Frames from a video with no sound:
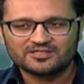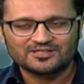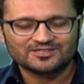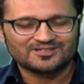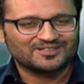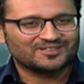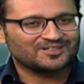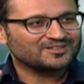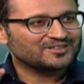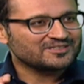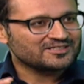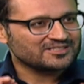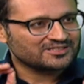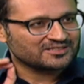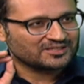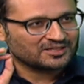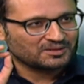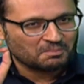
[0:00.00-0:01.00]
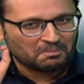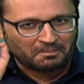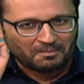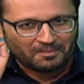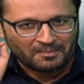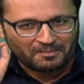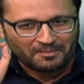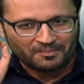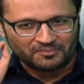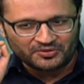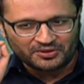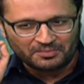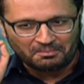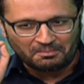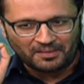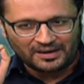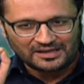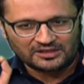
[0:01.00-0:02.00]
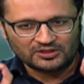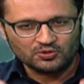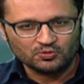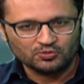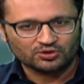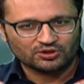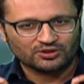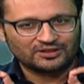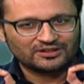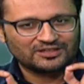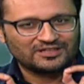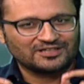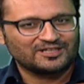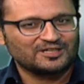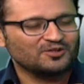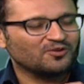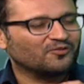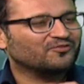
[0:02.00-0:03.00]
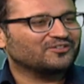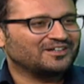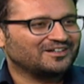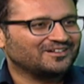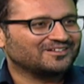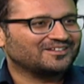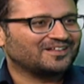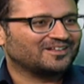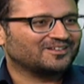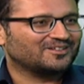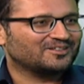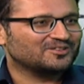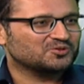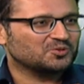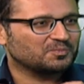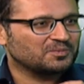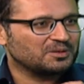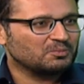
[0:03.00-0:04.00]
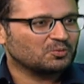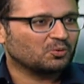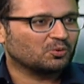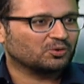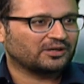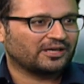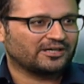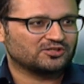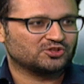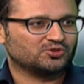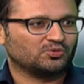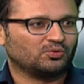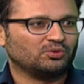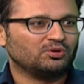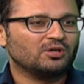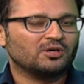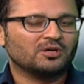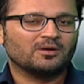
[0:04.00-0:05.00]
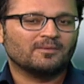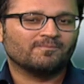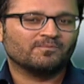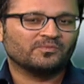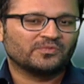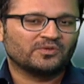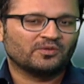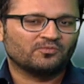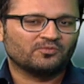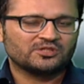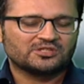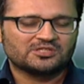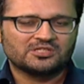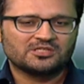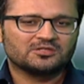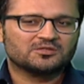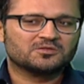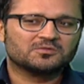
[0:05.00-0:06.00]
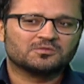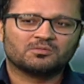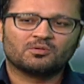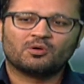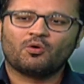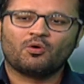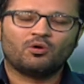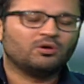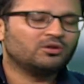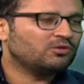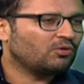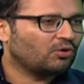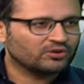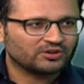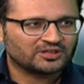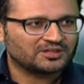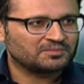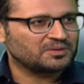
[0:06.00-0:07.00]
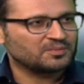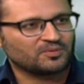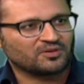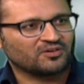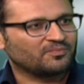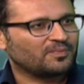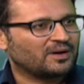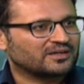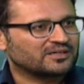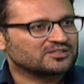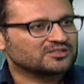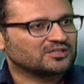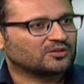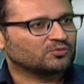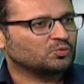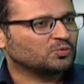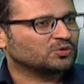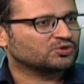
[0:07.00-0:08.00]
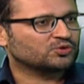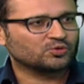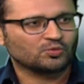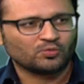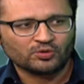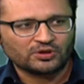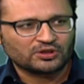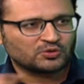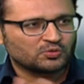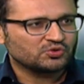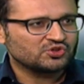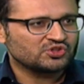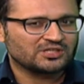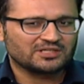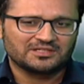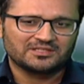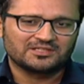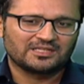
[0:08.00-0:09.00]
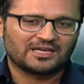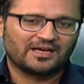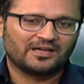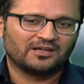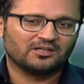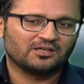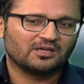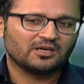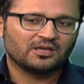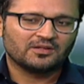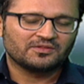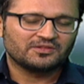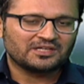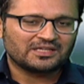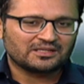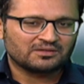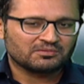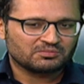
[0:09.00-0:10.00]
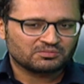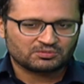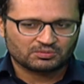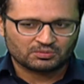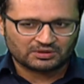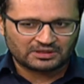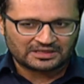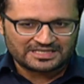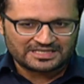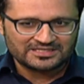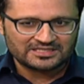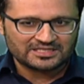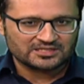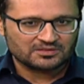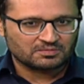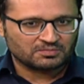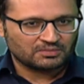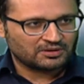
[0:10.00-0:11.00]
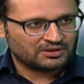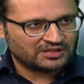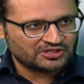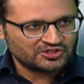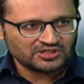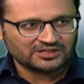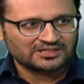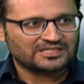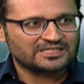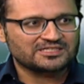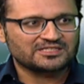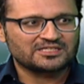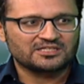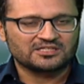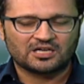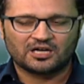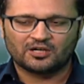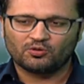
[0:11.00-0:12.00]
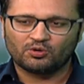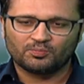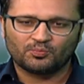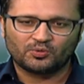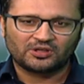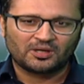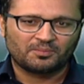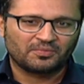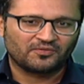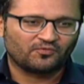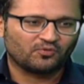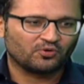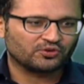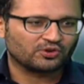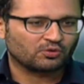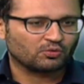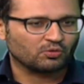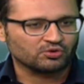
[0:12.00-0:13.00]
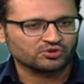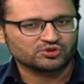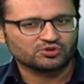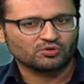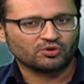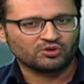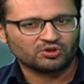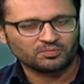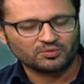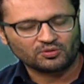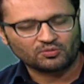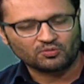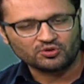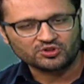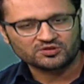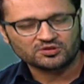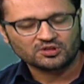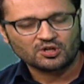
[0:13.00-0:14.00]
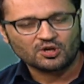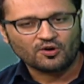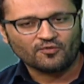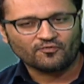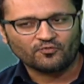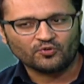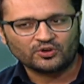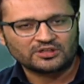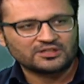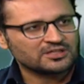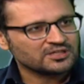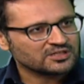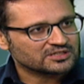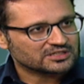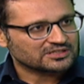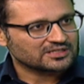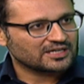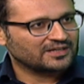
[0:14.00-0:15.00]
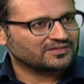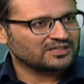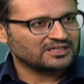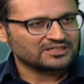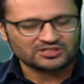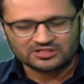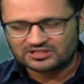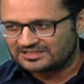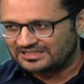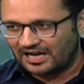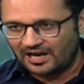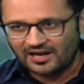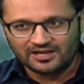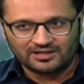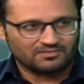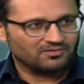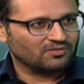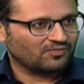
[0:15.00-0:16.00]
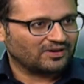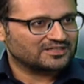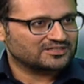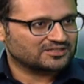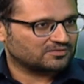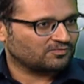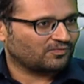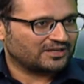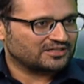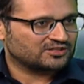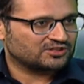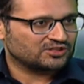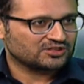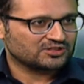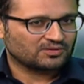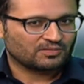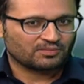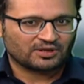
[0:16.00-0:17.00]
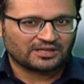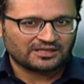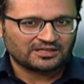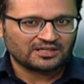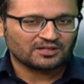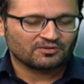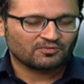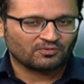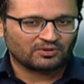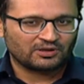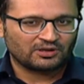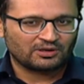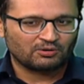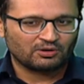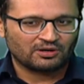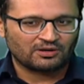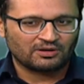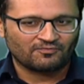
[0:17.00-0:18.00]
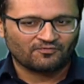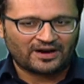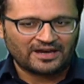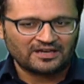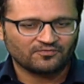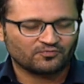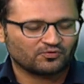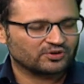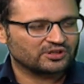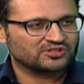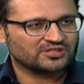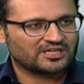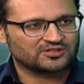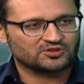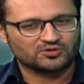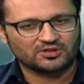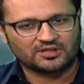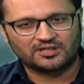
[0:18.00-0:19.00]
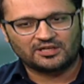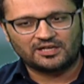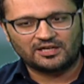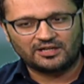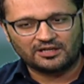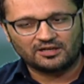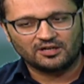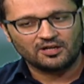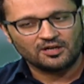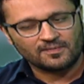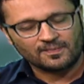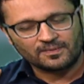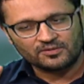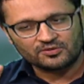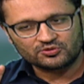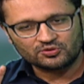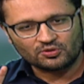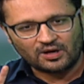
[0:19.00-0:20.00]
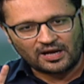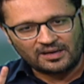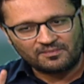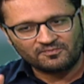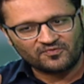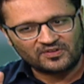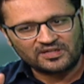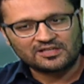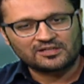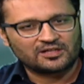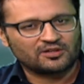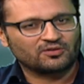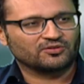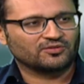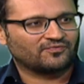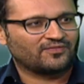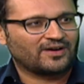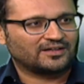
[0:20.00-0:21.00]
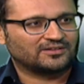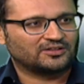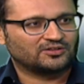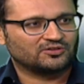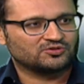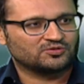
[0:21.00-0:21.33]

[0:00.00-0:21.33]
This is the minute degree of care that the Supreme Court has shown versus all the ordinary people of Pakistan who are thrown into jails, and their cases, legit cases, are not put up before the courts, honorable courts, for years, and they just die whilst just getting, vying for a chance to get a hearing. So I'm very clear on the fact.